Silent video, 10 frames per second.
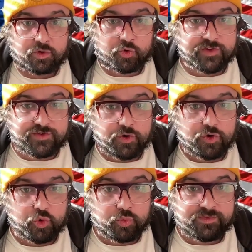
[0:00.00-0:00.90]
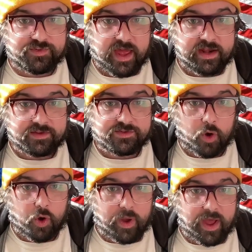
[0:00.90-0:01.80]
Chris Coombes and his
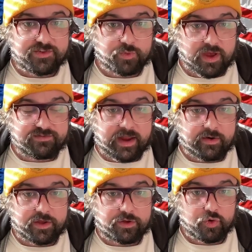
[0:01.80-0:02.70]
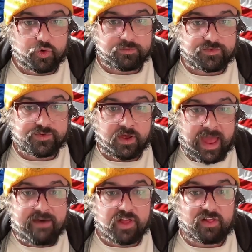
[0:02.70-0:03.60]
ex-wife Carrie Coombes
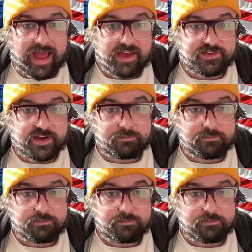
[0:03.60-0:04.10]
have the last